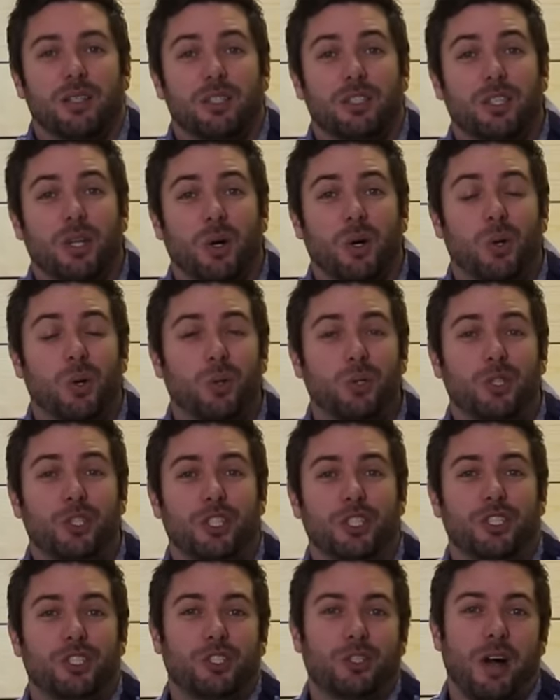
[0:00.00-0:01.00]
So who
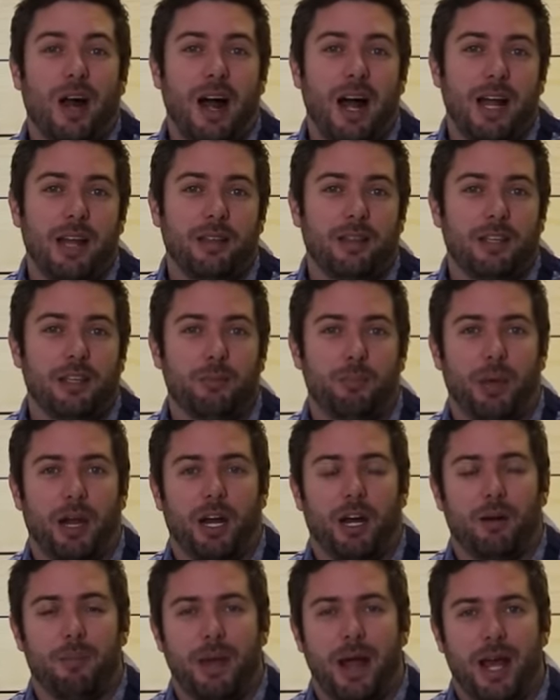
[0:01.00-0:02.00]
should try the
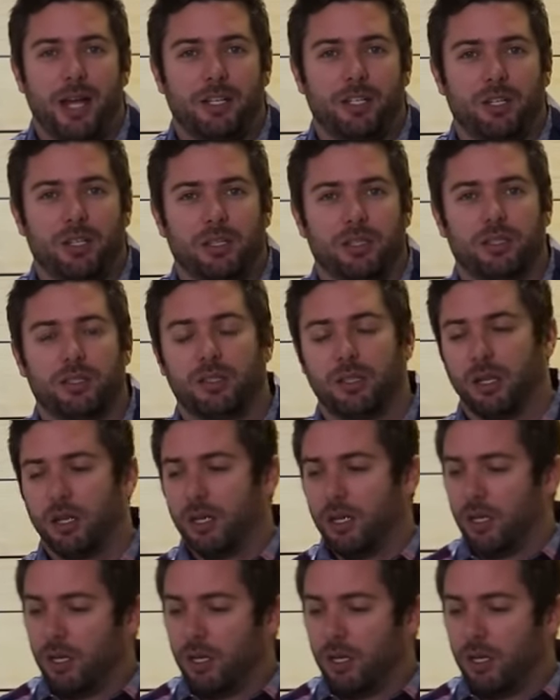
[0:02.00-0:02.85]
Bear mattress?